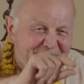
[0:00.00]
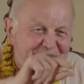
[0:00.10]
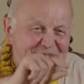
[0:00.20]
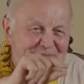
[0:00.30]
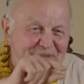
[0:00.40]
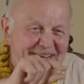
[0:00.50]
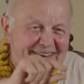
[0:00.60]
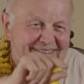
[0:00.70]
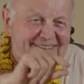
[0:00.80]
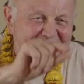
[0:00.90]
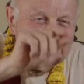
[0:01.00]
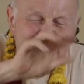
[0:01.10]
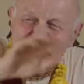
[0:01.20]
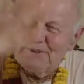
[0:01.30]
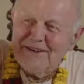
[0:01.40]
on this path, just
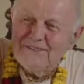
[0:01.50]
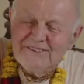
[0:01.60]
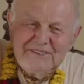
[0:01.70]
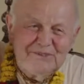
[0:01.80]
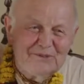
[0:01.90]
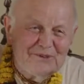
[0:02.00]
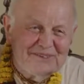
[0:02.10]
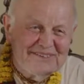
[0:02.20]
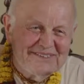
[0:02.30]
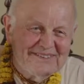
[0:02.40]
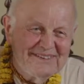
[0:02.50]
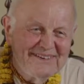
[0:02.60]
like waving the devotees,